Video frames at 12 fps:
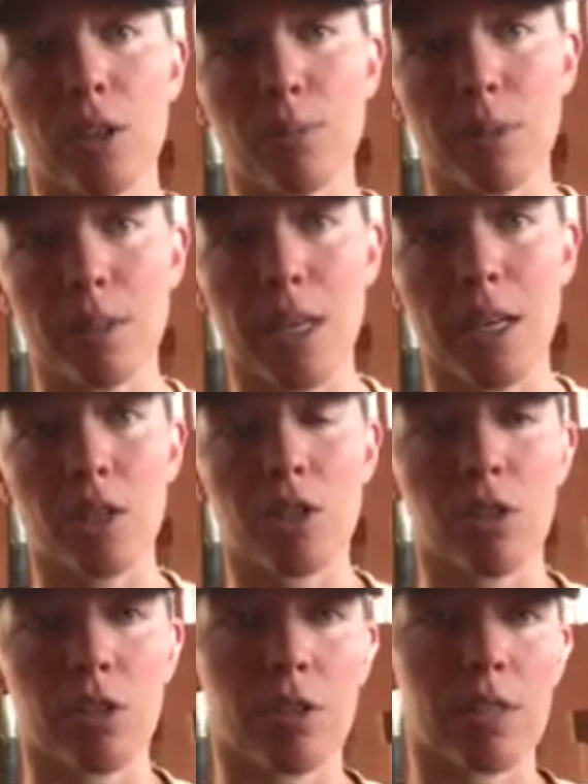herbal
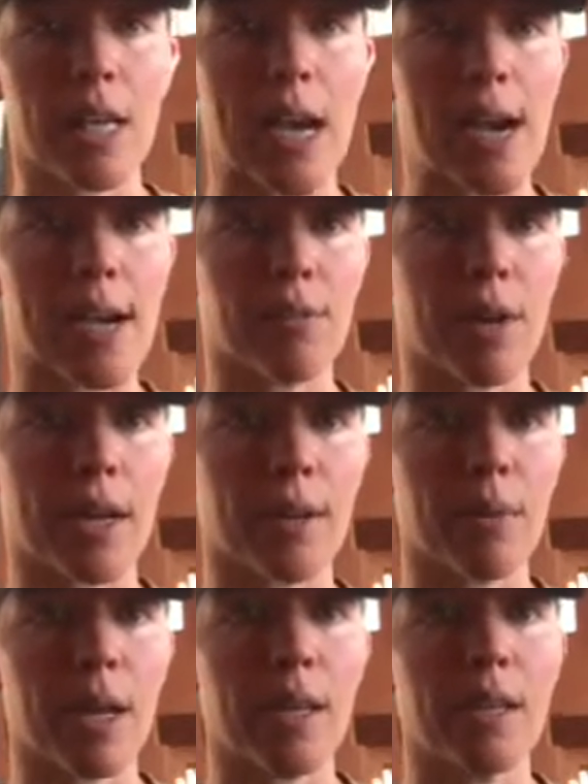tinctures that I
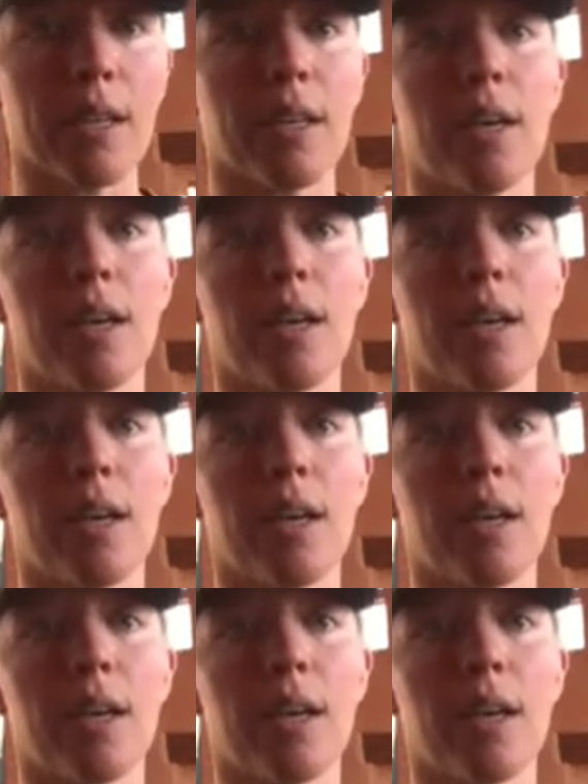recommend